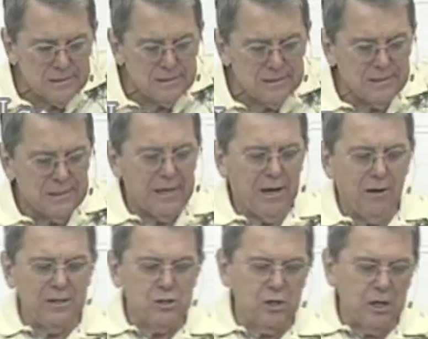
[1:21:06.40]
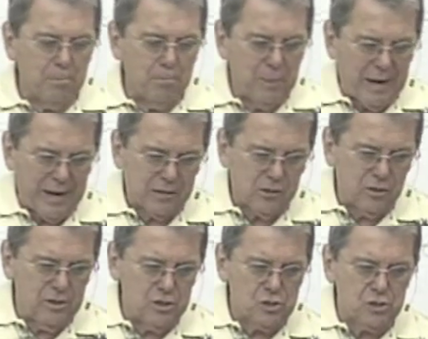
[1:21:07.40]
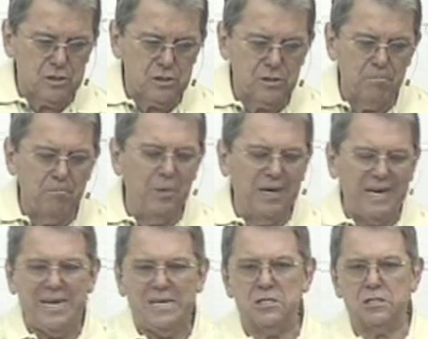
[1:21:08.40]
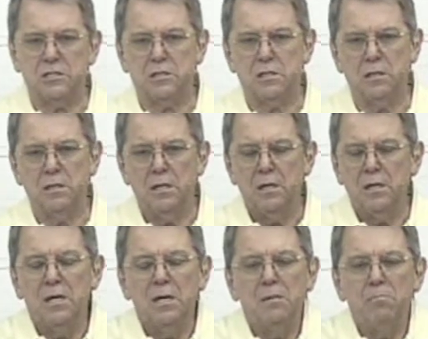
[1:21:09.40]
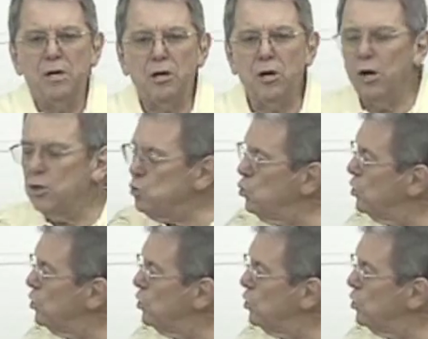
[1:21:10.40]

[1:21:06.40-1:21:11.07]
Now, let's get back to this beast. Because we're